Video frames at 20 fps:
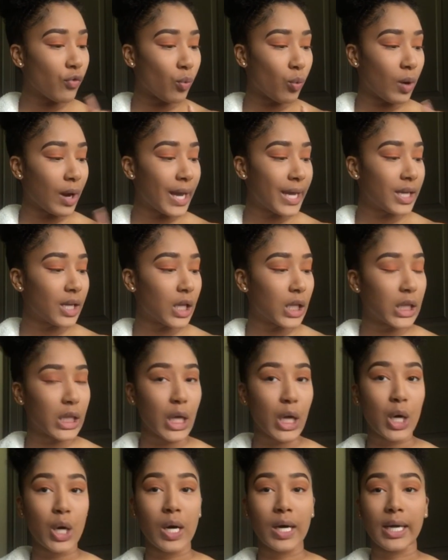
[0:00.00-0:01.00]
Right
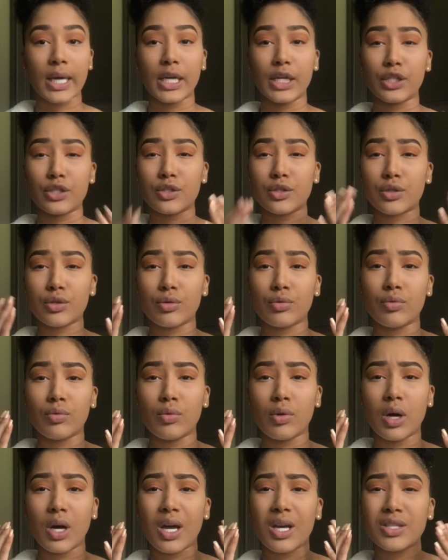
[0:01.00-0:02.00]
along
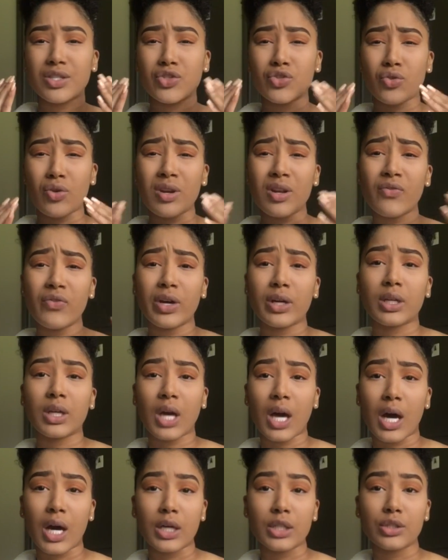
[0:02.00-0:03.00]
into sort of a
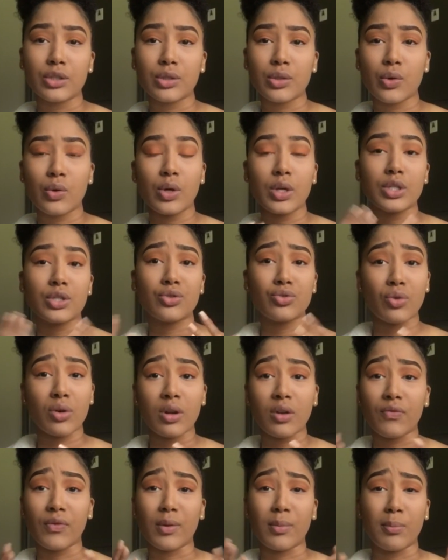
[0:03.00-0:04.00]
contour,
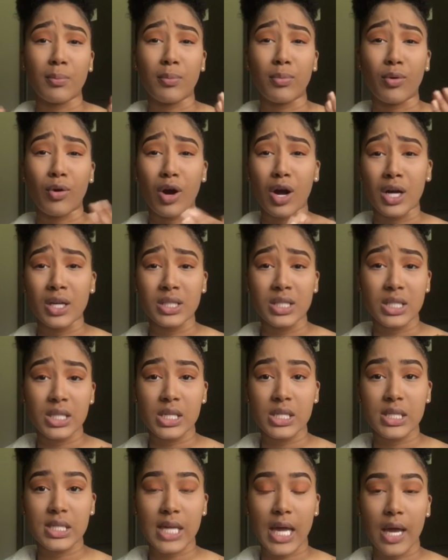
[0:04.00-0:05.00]
sort of a
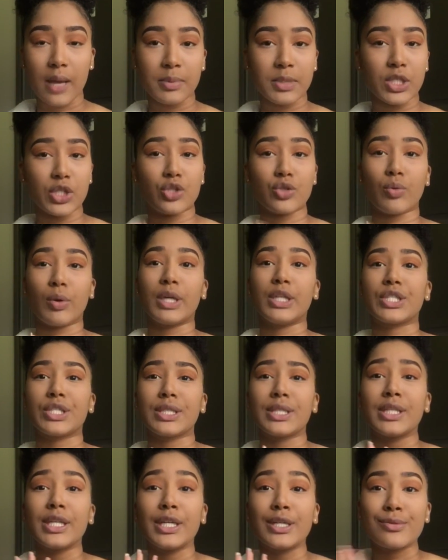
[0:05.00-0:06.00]
bronzing type
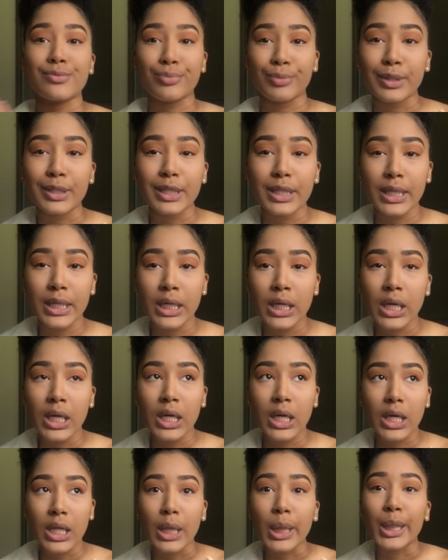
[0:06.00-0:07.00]
situation. It's really
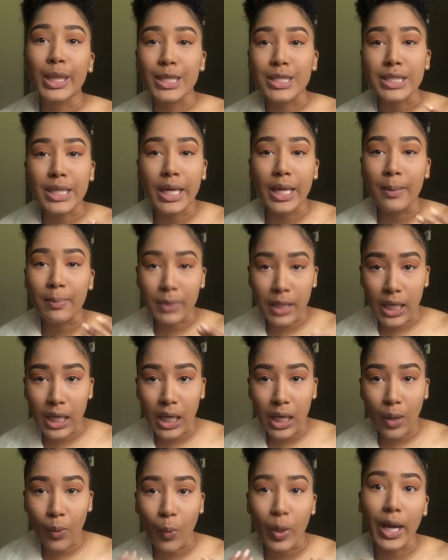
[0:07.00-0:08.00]
the same
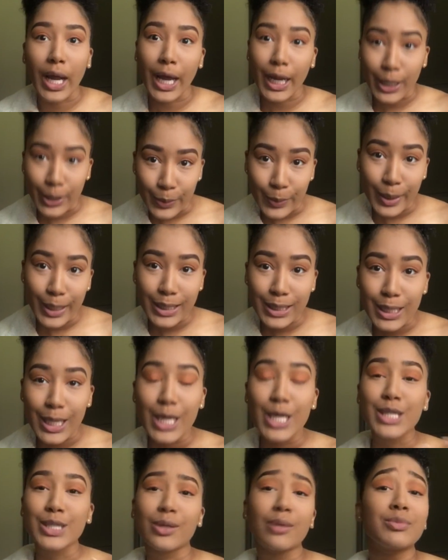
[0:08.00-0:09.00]
thing when I do it,
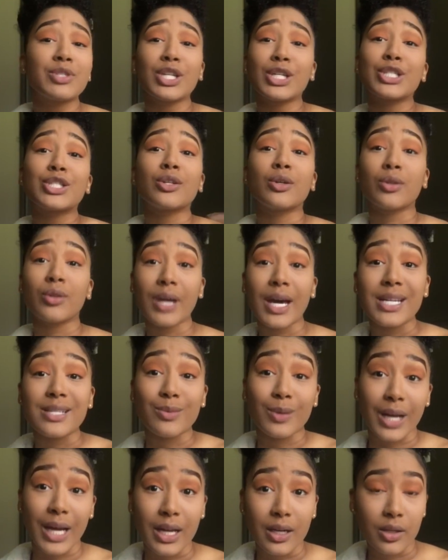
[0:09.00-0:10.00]
so I'm just going to show you
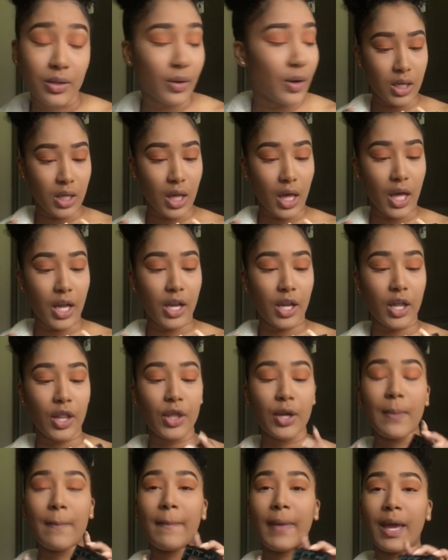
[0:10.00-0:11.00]
guys what I do.
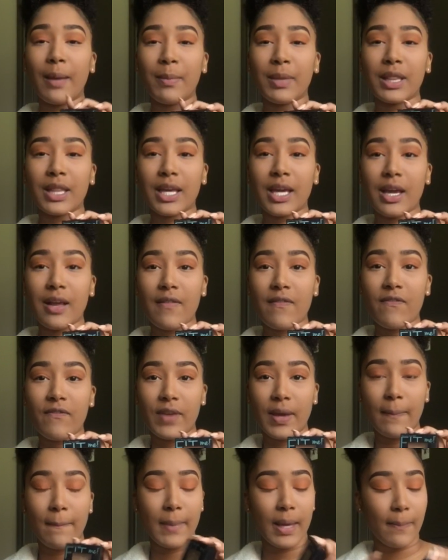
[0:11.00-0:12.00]
Another Maybelline
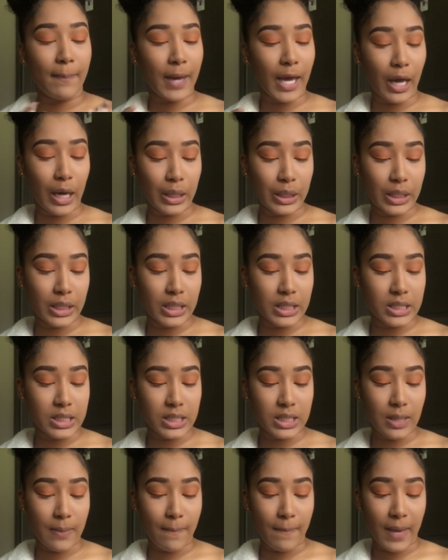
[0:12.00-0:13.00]
Fit Me powder. This
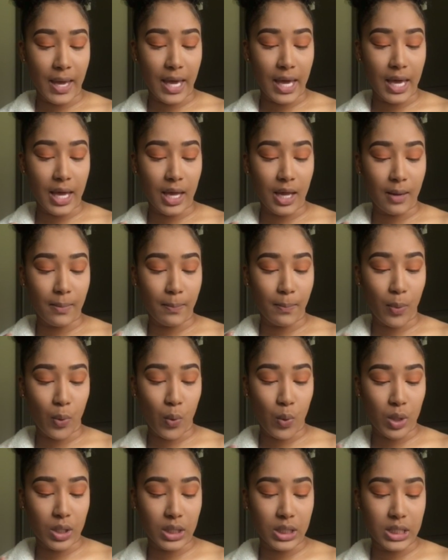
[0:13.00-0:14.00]
is the matte
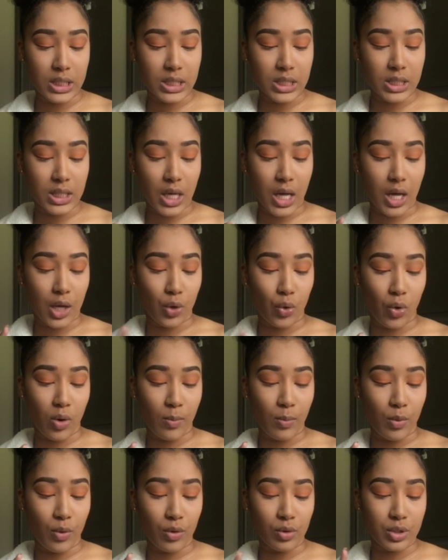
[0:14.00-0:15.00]
poreless,
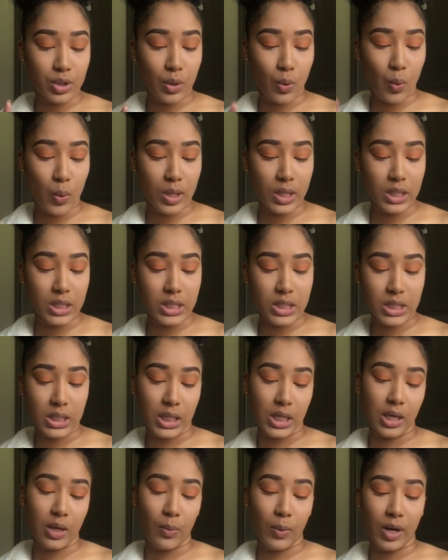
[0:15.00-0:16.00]
normal to oily
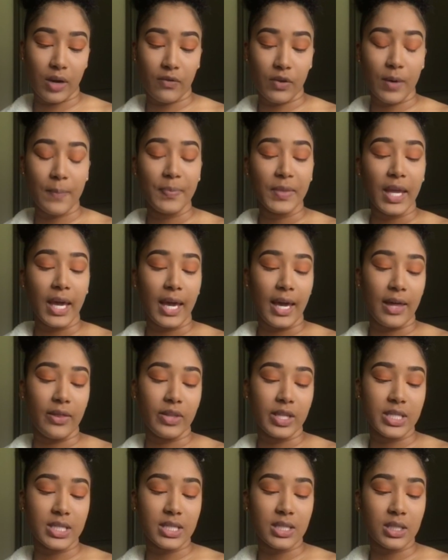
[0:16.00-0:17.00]
skin, whatever,
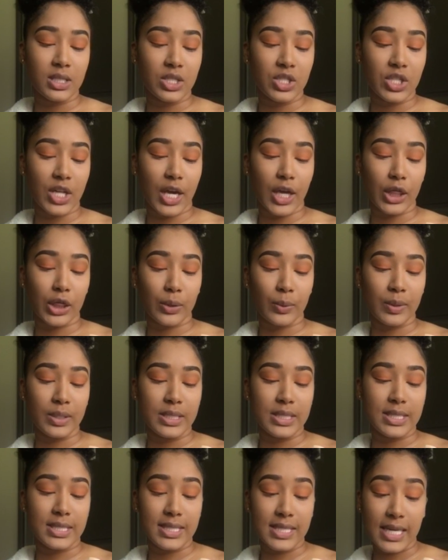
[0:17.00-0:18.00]
and this is the shade
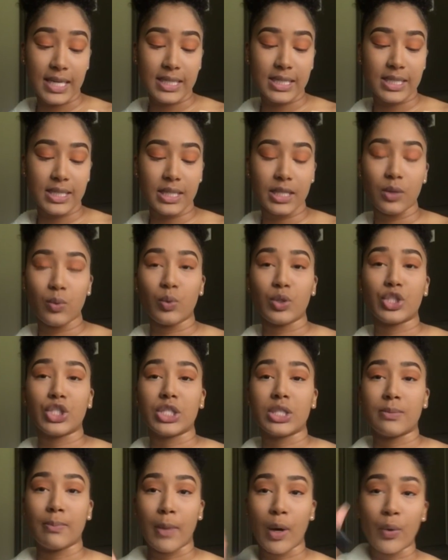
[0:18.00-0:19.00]
360, which
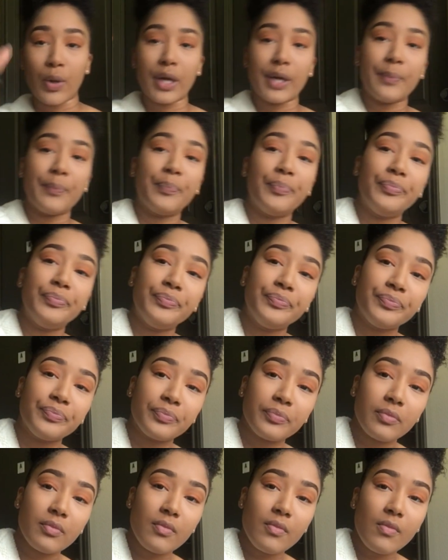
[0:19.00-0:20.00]
is mocha.
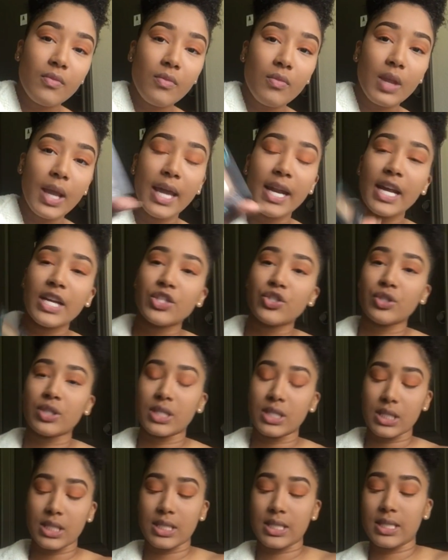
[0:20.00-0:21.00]
And as you
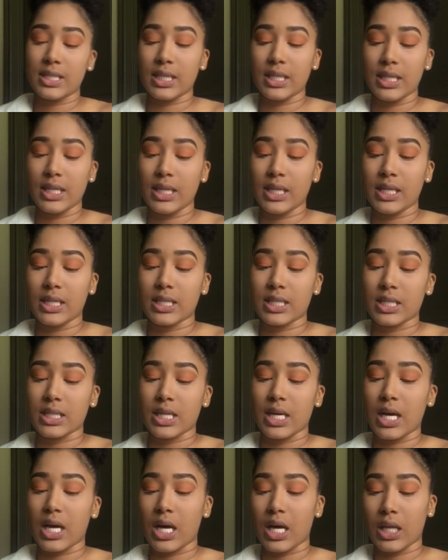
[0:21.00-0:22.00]
can see, it's
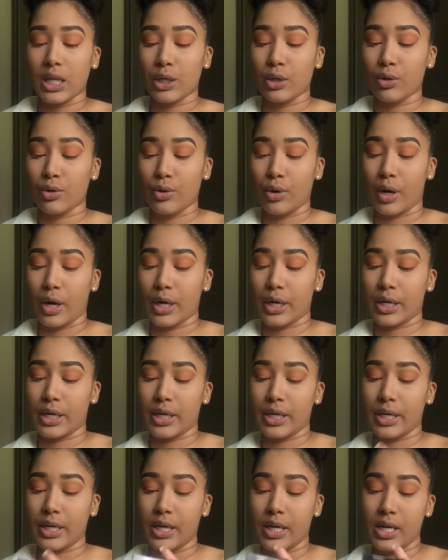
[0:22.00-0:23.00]
a little
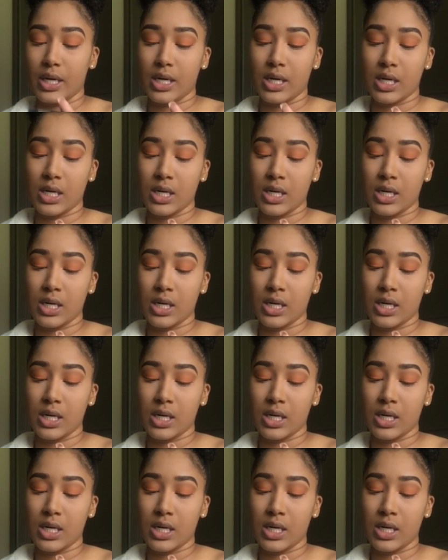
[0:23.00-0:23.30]
darker